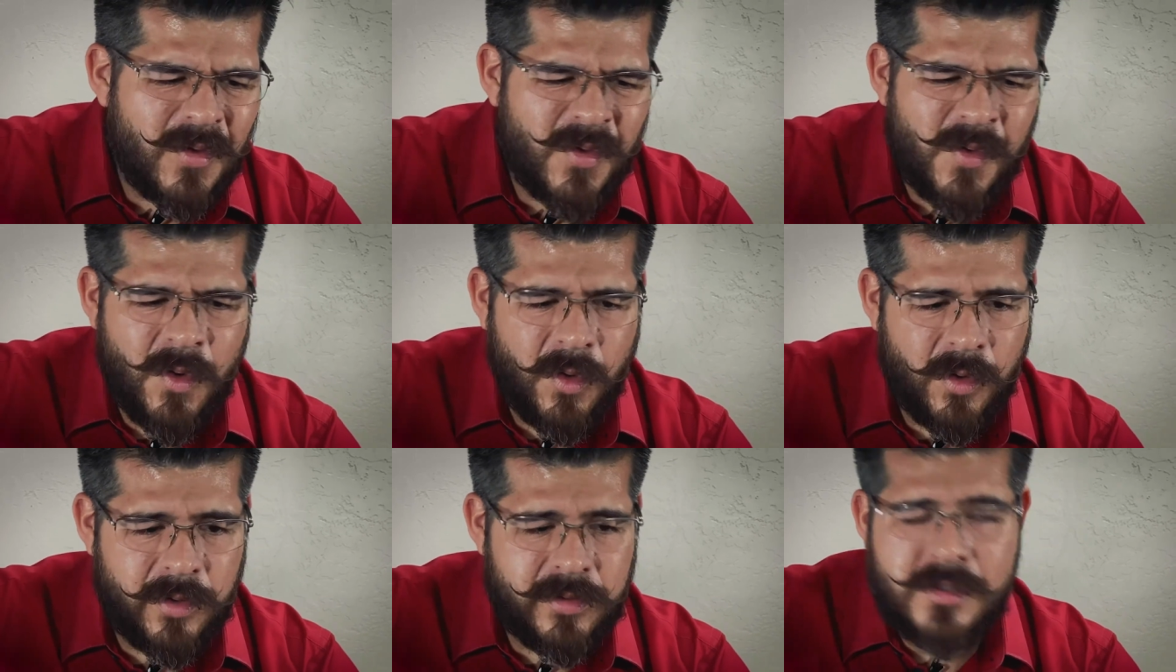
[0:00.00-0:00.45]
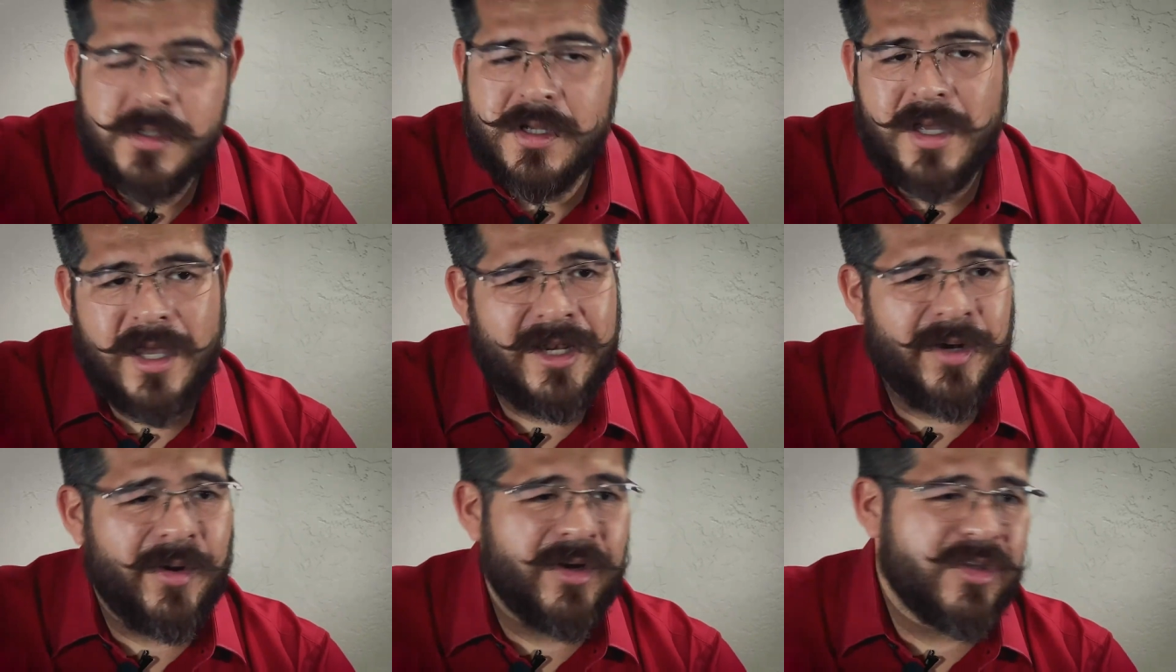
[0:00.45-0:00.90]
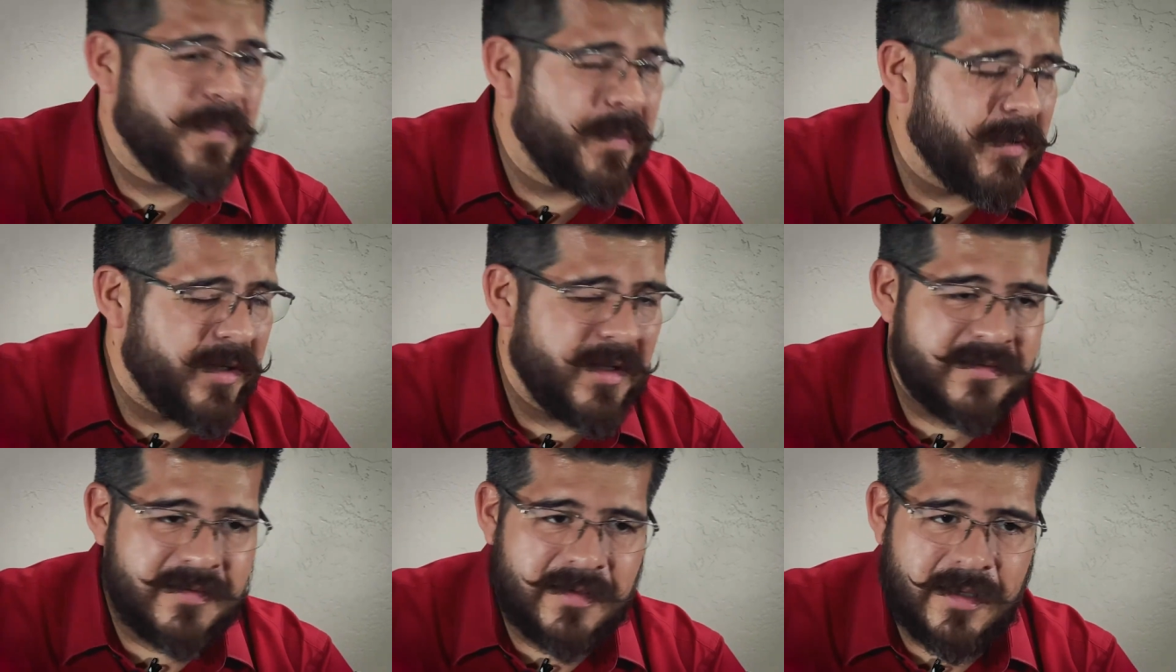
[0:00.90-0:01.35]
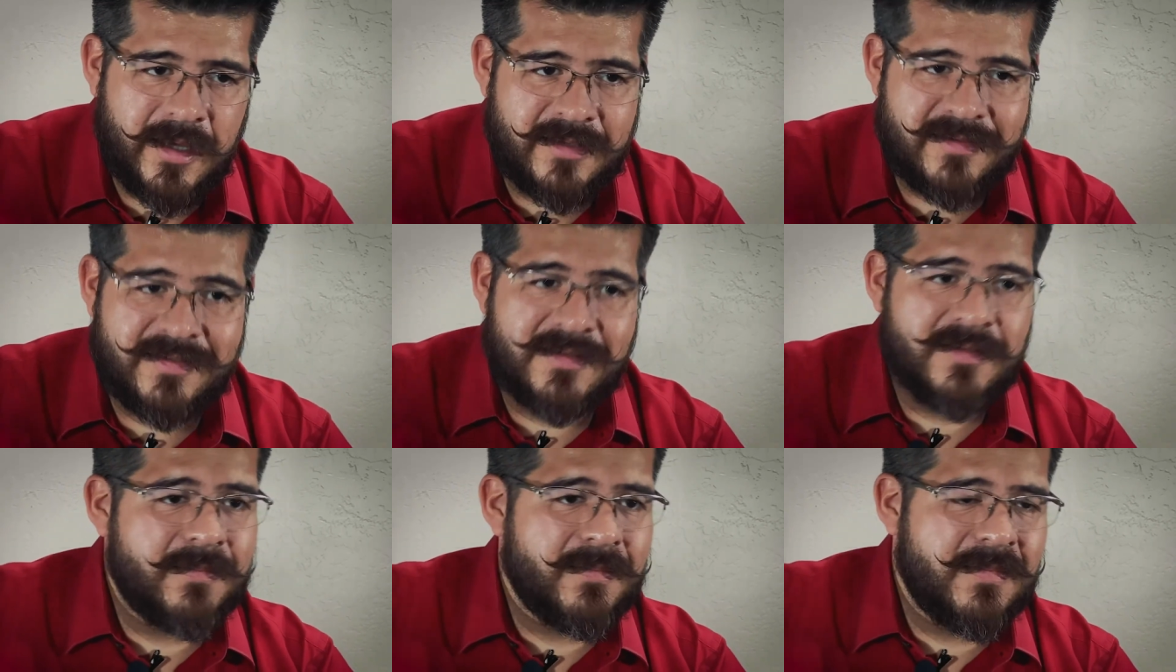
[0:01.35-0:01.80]
Or in our experience,
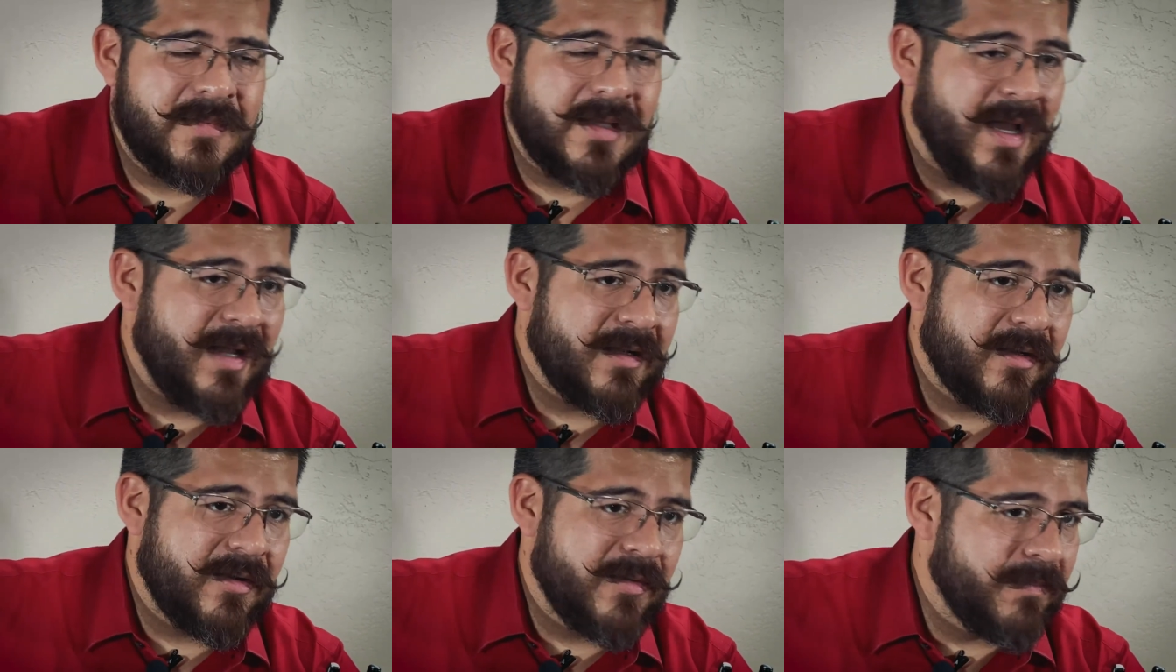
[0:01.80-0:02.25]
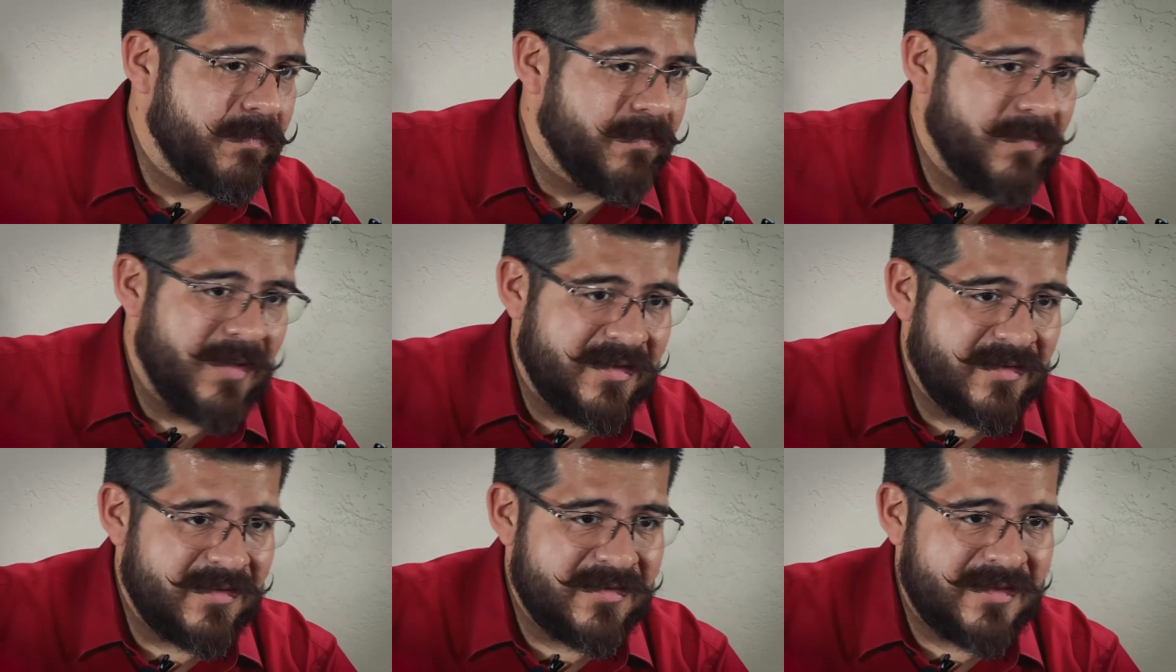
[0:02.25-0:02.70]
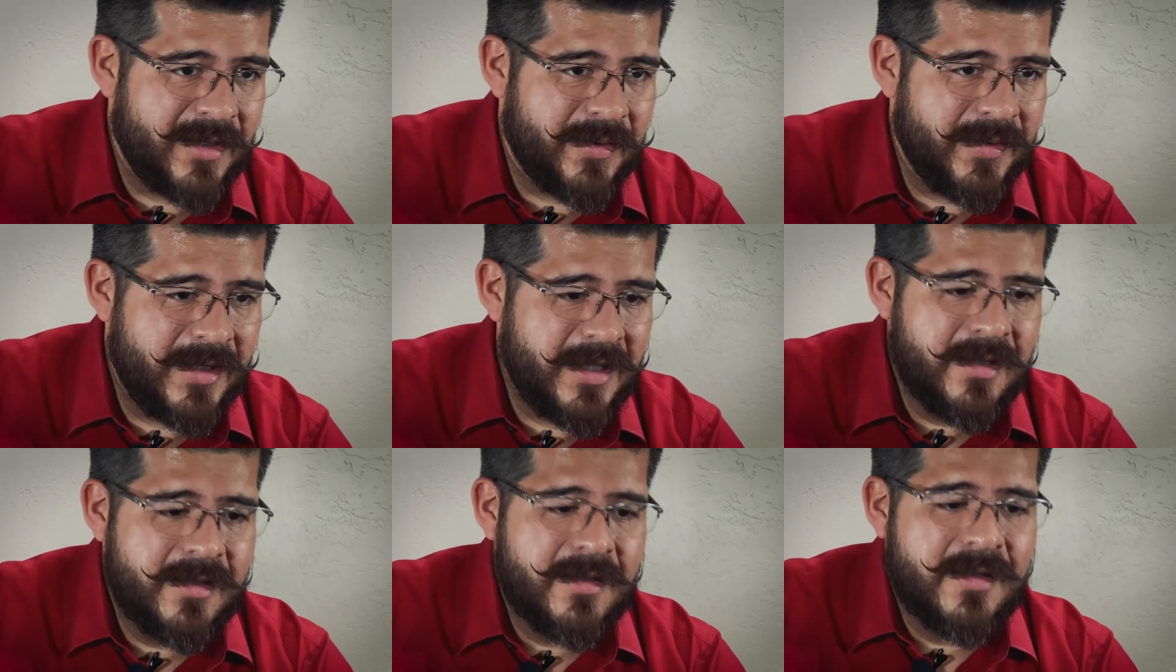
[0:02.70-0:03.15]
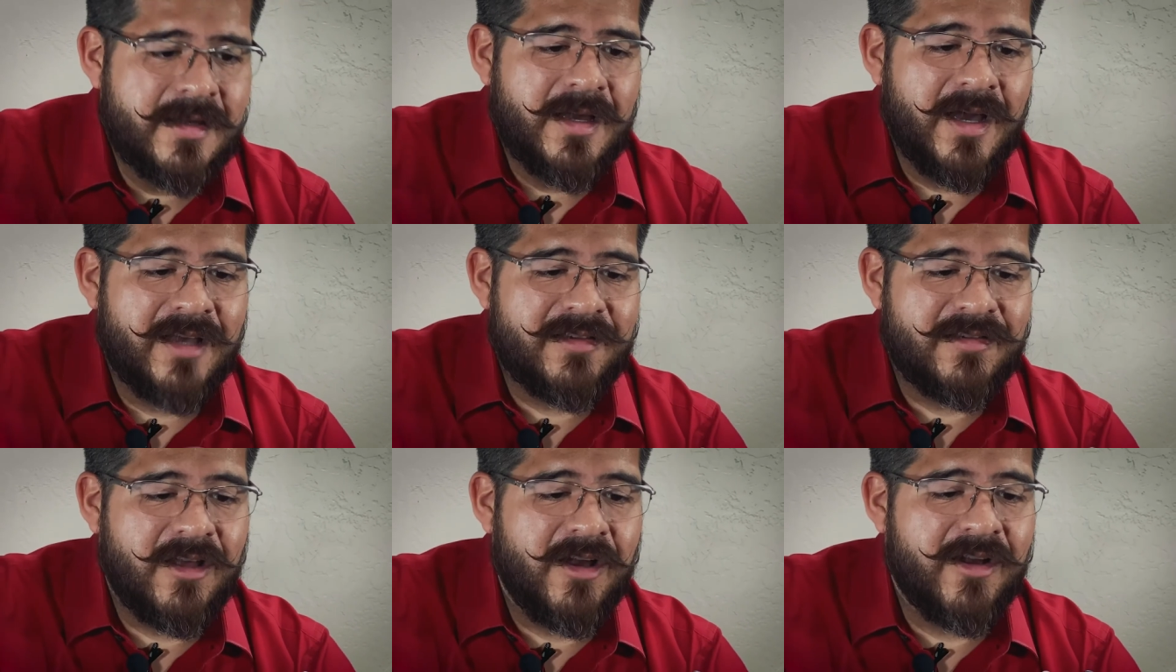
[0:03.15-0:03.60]
it's not necessary
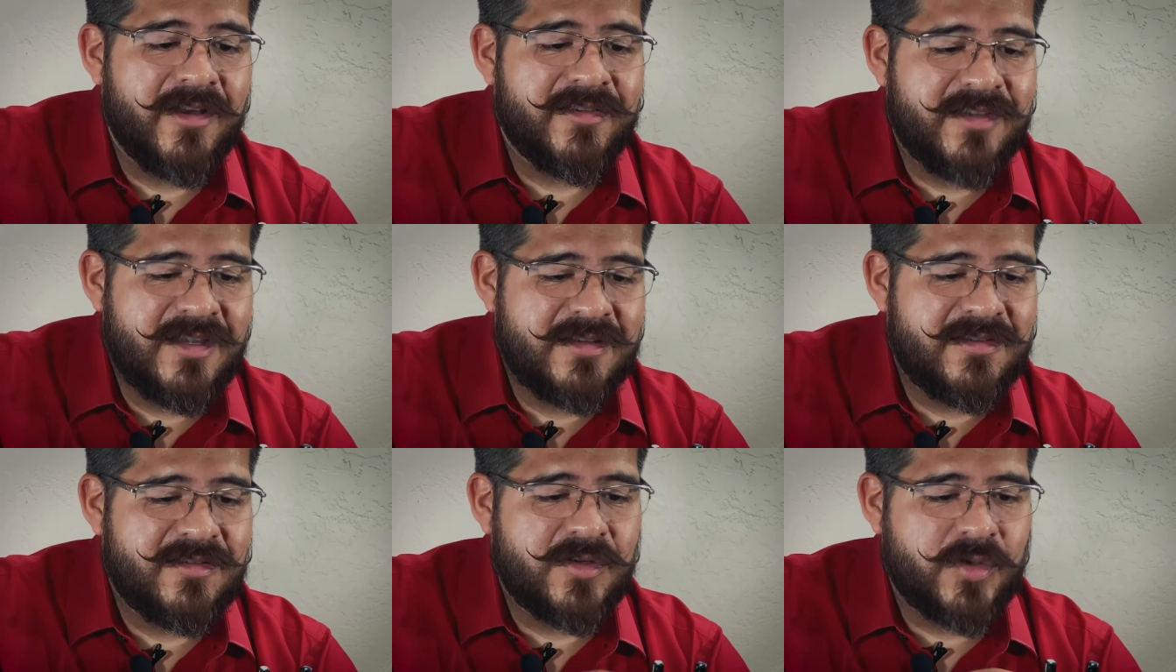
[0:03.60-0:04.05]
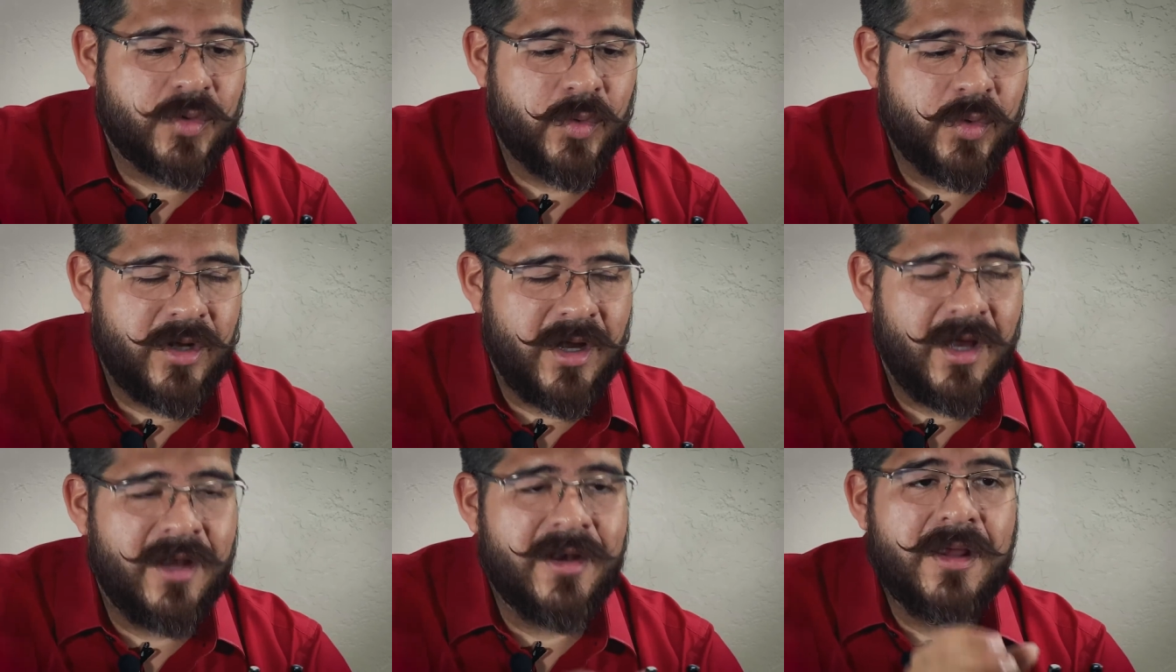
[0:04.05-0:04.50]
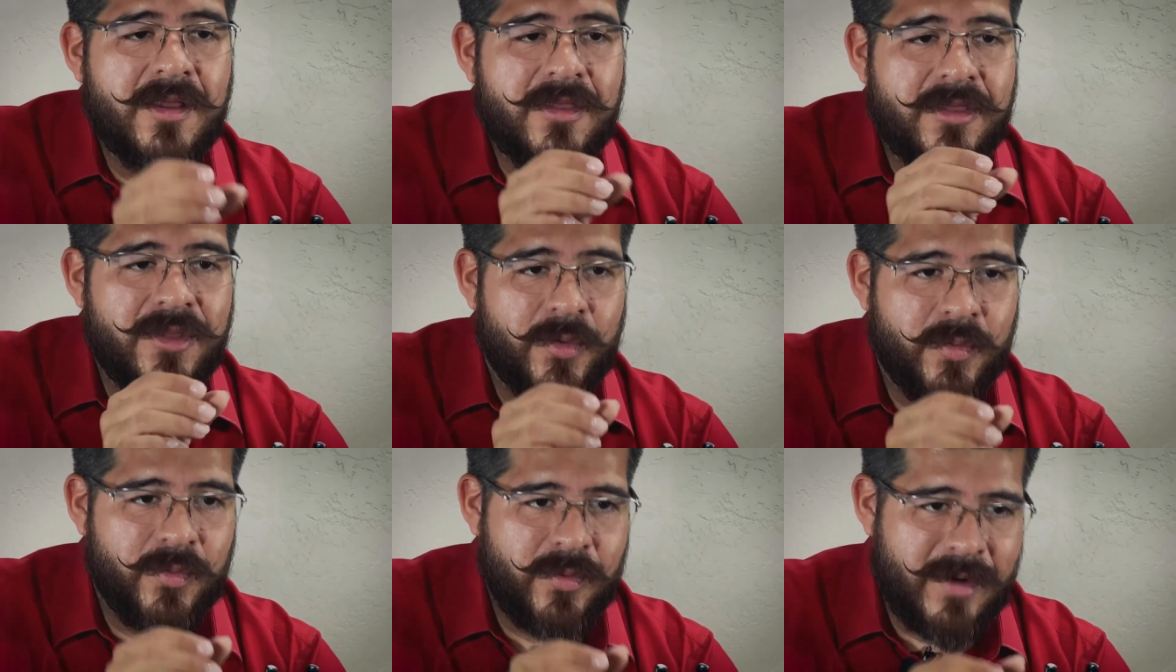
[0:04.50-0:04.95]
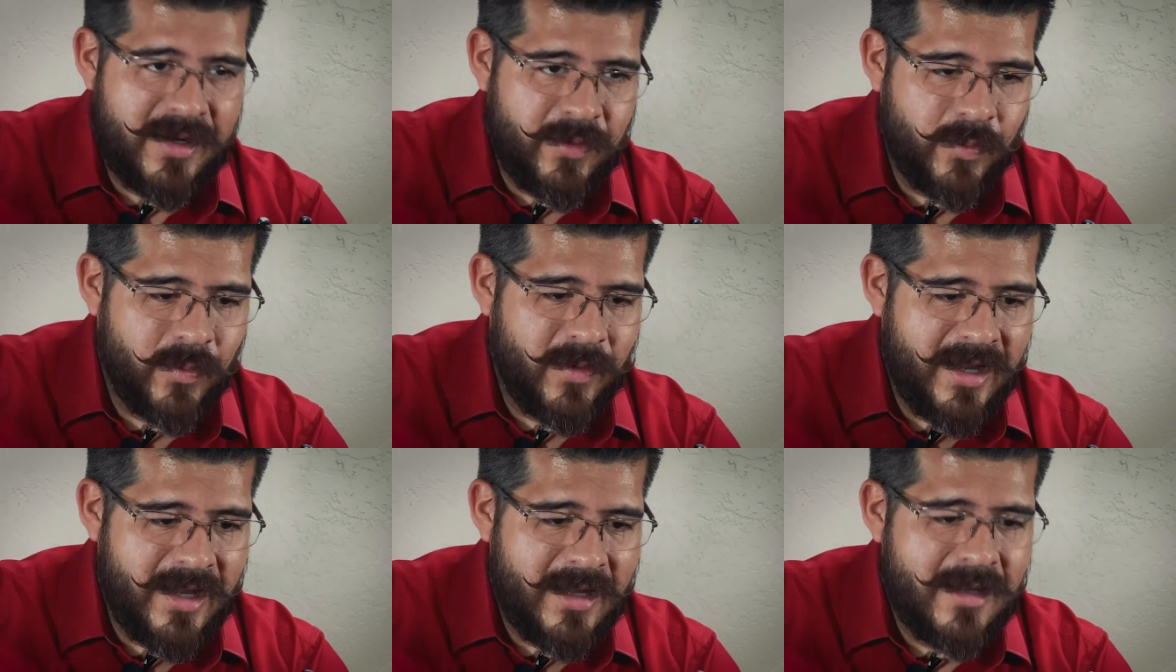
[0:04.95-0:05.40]
as long as it's screwed on the right
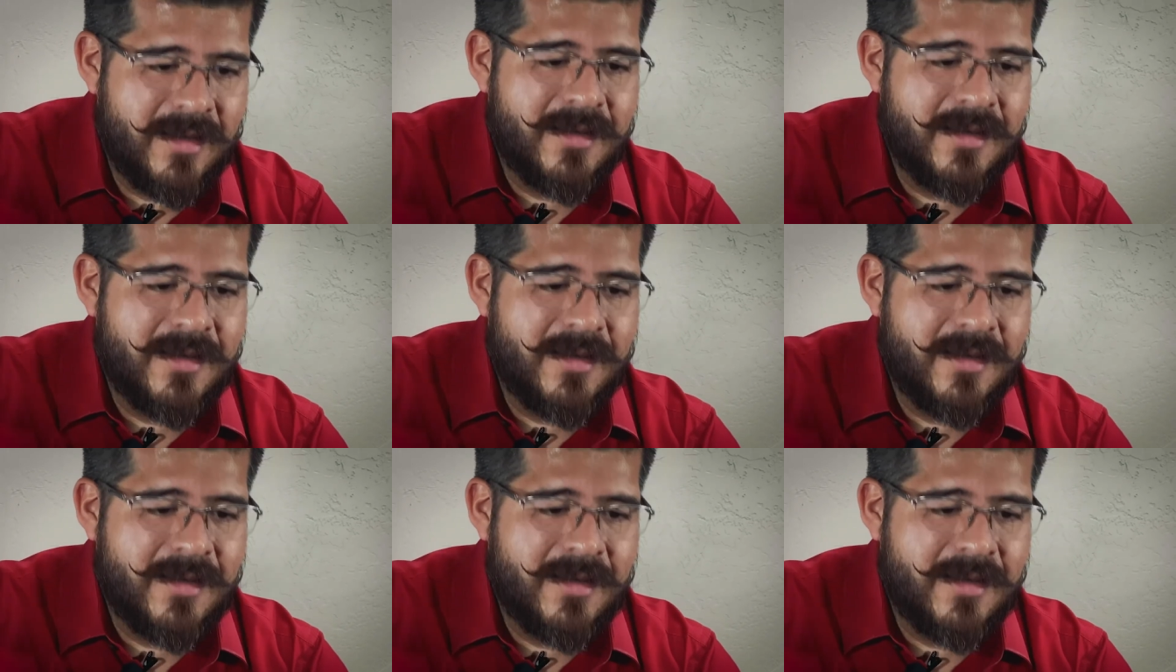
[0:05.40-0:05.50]
way